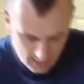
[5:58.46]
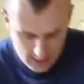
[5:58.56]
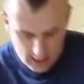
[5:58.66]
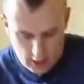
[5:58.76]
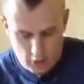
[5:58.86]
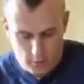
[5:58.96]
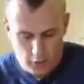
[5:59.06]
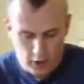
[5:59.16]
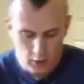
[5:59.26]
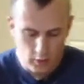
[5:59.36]
then you
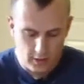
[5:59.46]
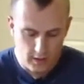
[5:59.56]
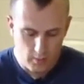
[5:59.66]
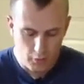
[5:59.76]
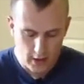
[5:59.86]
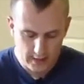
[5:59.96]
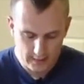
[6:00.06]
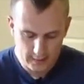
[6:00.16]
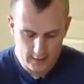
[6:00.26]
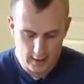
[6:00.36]
put it with the
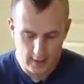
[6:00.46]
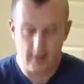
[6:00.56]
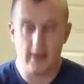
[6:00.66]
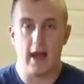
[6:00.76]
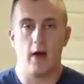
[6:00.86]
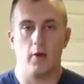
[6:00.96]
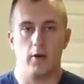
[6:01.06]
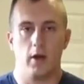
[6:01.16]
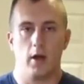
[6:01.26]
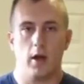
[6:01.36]
breast down.
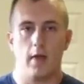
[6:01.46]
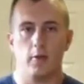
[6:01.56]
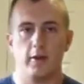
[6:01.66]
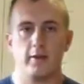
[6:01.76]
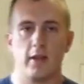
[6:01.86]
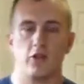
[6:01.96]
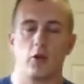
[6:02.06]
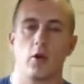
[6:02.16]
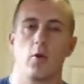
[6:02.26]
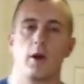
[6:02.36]
And the reason that
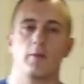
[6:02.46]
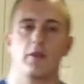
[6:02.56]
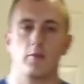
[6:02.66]
you're going to want to put the